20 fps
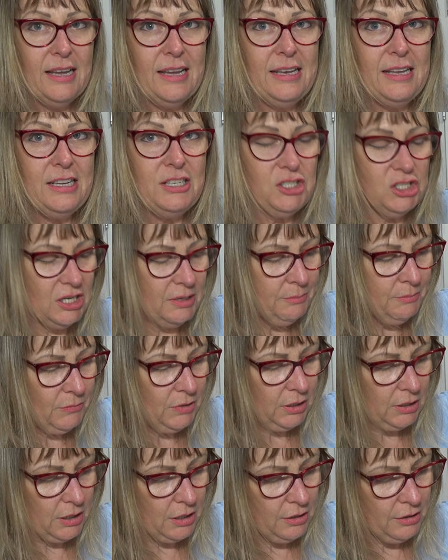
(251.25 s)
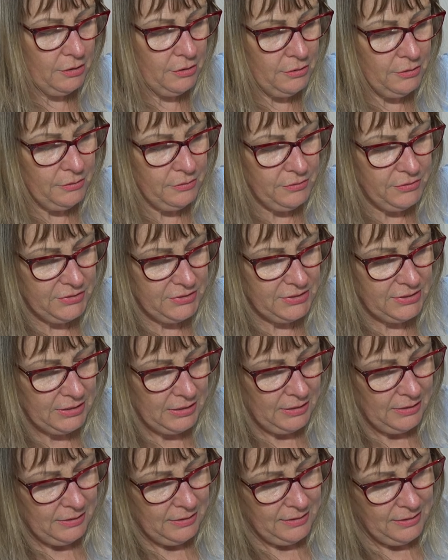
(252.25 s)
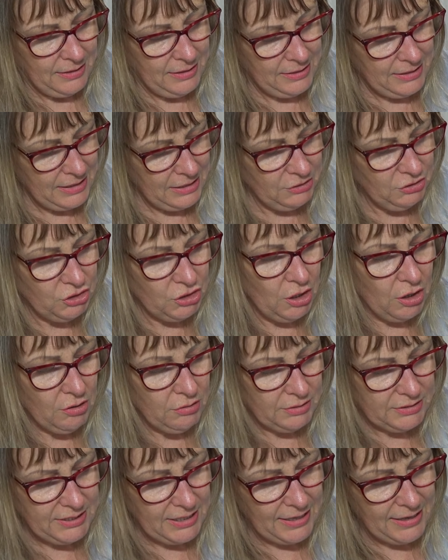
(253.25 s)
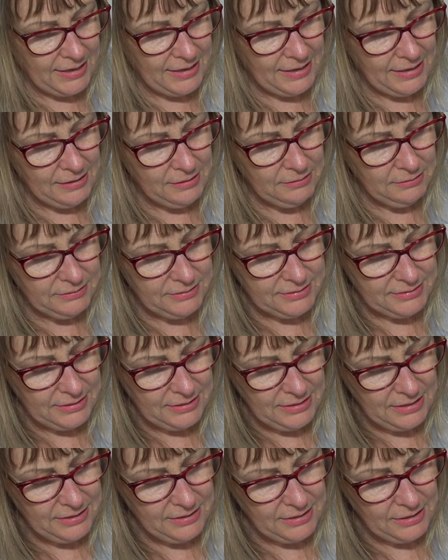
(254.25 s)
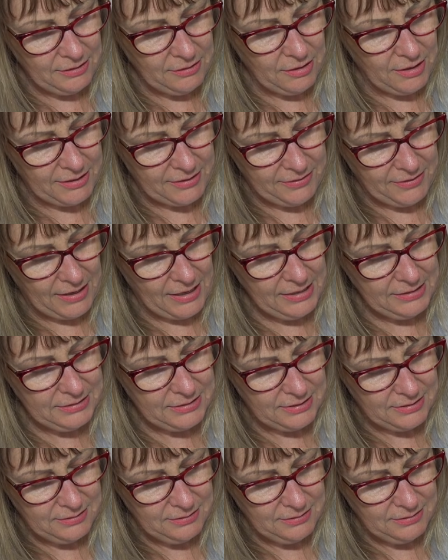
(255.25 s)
any gym clothes, any dog towels, anything like that